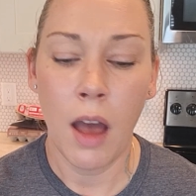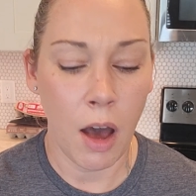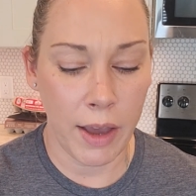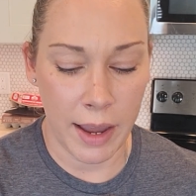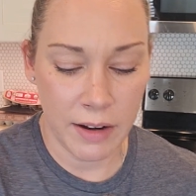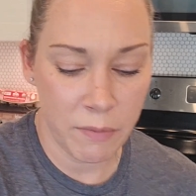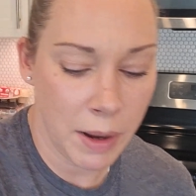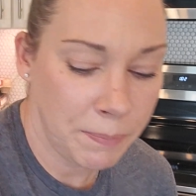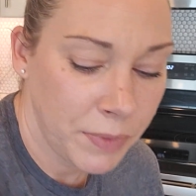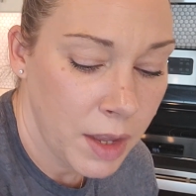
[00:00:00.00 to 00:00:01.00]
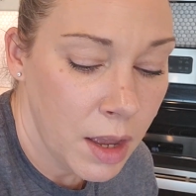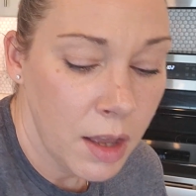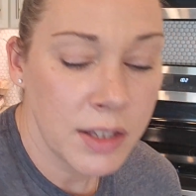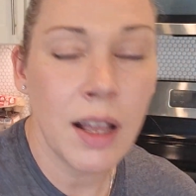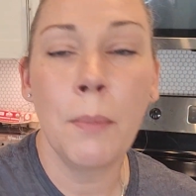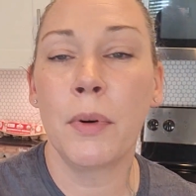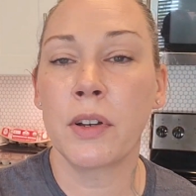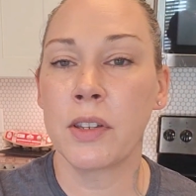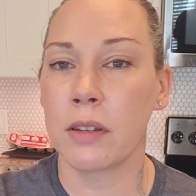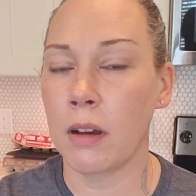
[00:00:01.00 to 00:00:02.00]
Okay, never mind. Some
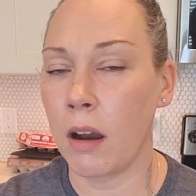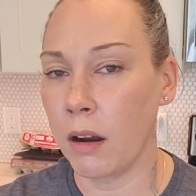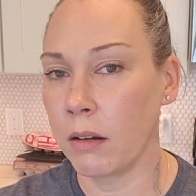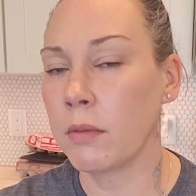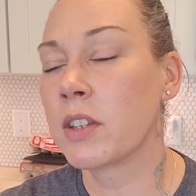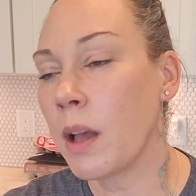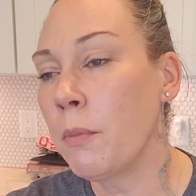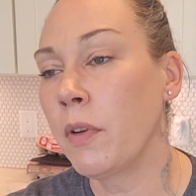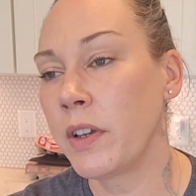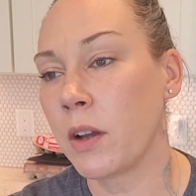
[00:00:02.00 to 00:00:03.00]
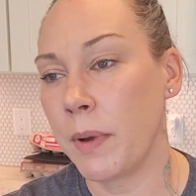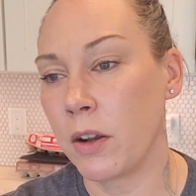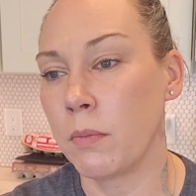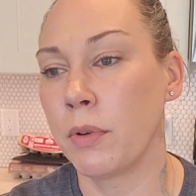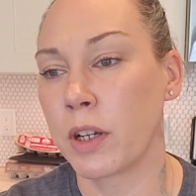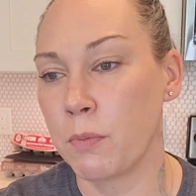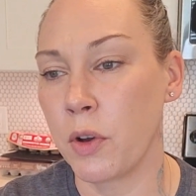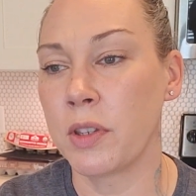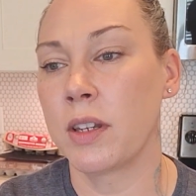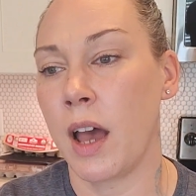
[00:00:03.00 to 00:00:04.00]
books are, some movies are better than books.
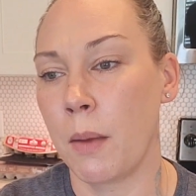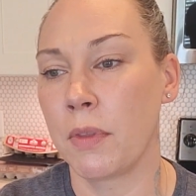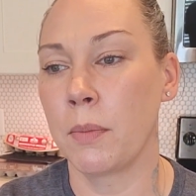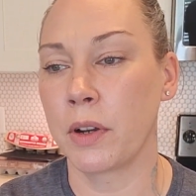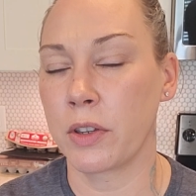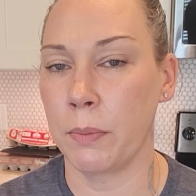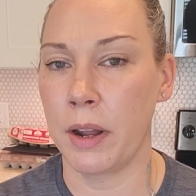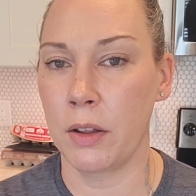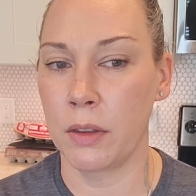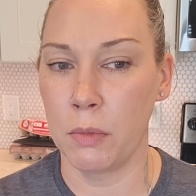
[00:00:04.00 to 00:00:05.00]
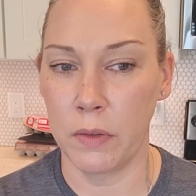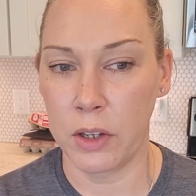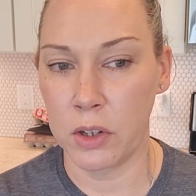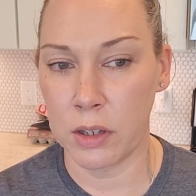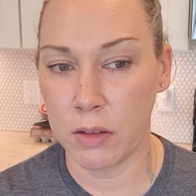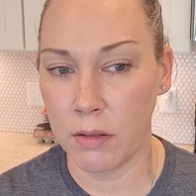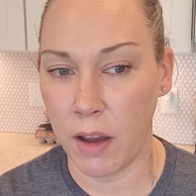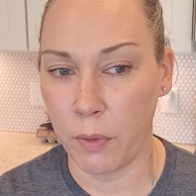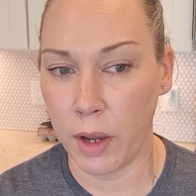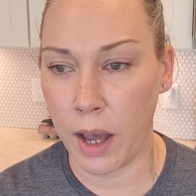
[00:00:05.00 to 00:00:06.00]
Most of the time, the books are better than the movie, just
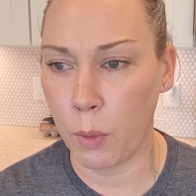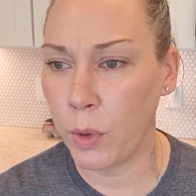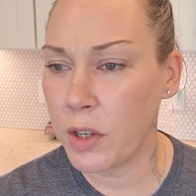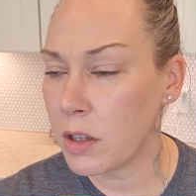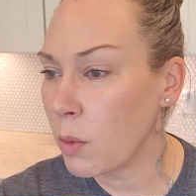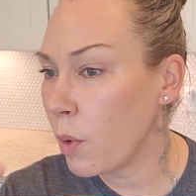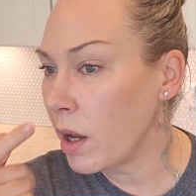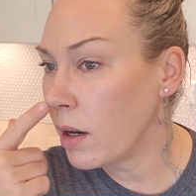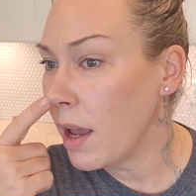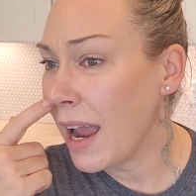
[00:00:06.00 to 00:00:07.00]
FYI. What's the one?